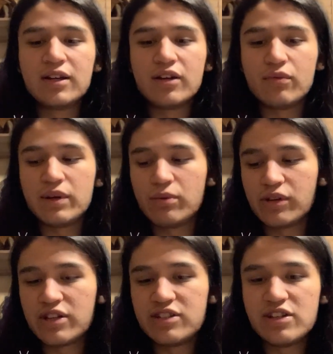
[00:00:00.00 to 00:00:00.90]
we will
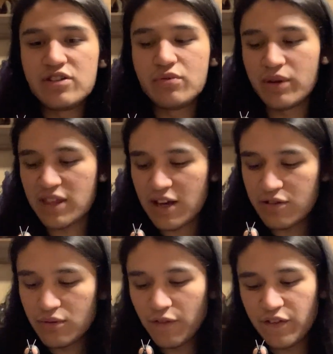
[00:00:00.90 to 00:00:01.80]
continue with how to
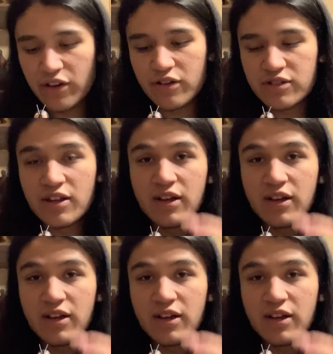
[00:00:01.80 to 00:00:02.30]
do the figures.